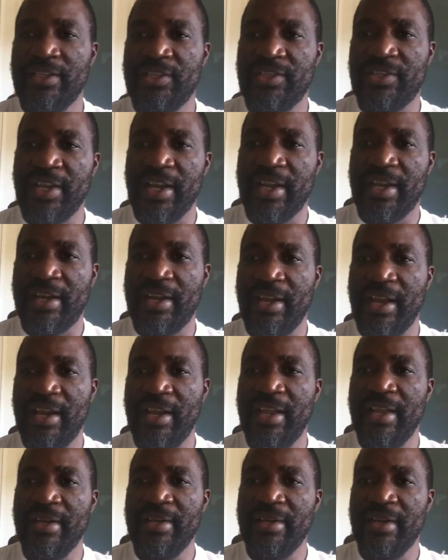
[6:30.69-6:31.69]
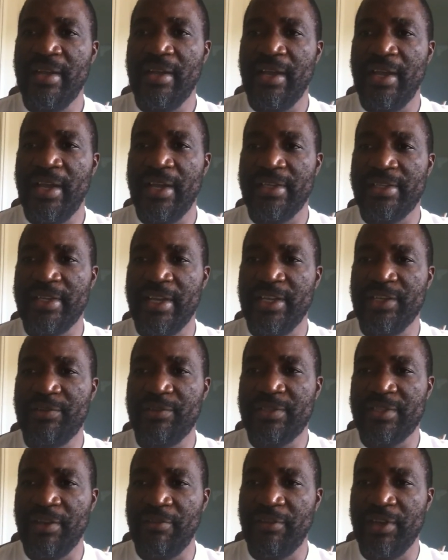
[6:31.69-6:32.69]
Jack LaLanne, at age
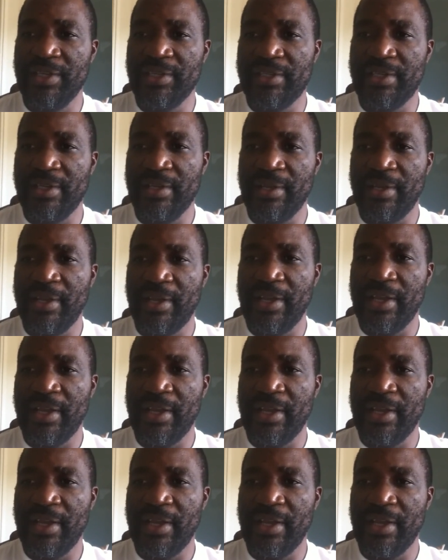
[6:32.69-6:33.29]
70,